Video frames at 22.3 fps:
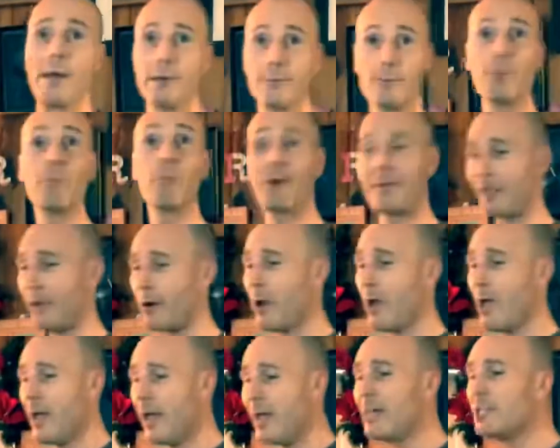wait, right there,
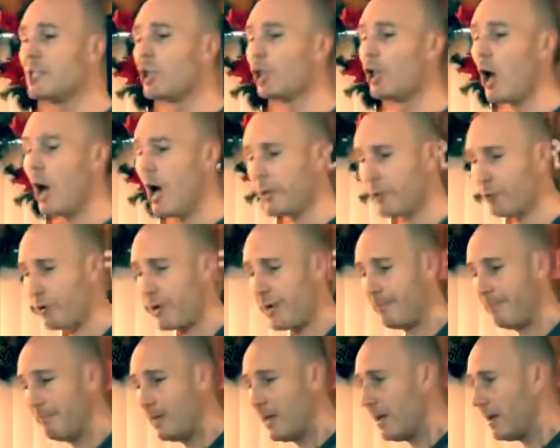his
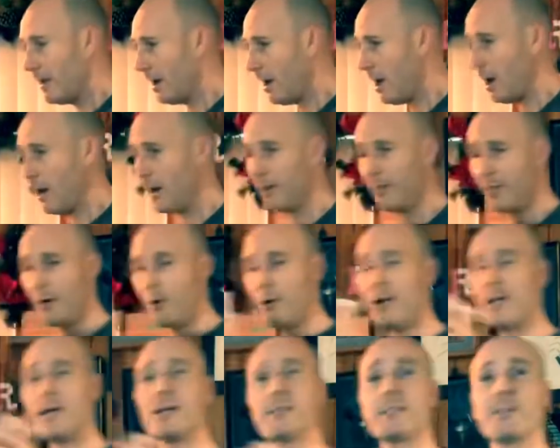laundry.
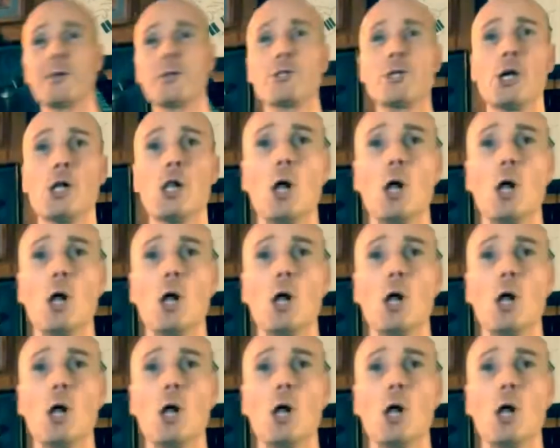There he is. There's a